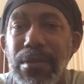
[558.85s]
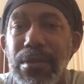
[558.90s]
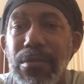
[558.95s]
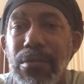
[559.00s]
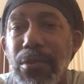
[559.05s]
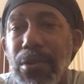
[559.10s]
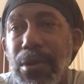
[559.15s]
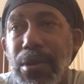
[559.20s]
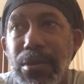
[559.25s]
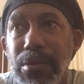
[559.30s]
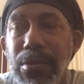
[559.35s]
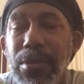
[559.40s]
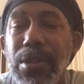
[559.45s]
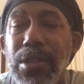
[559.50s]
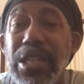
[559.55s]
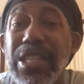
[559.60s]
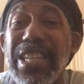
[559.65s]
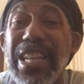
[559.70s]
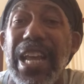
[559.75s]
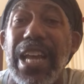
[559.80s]
well,
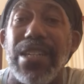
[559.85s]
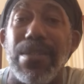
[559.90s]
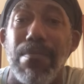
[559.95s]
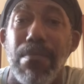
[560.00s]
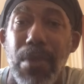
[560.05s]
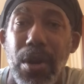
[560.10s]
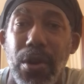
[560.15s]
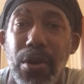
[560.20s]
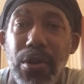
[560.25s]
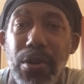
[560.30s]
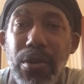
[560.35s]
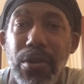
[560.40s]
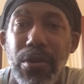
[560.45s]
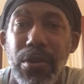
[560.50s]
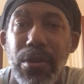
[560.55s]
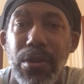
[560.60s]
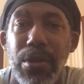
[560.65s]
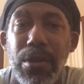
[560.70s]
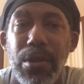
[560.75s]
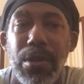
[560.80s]
this last murder,
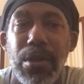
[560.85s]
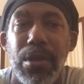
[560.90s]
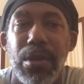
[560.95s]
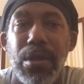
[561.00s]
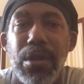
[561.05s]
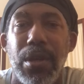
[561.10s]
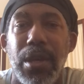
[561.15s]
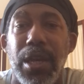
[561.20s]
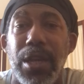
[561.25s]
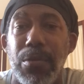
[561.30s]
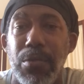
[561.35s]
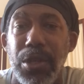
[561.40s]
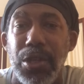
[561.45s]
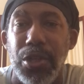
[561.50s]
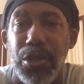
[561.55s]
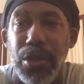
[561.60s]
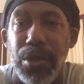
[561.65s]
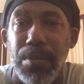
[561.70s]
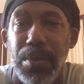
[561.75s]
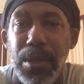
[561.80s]
and we
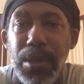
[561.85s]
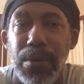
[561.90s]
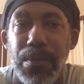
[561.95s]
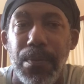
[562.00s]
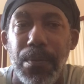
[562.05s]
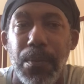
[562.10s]
should be.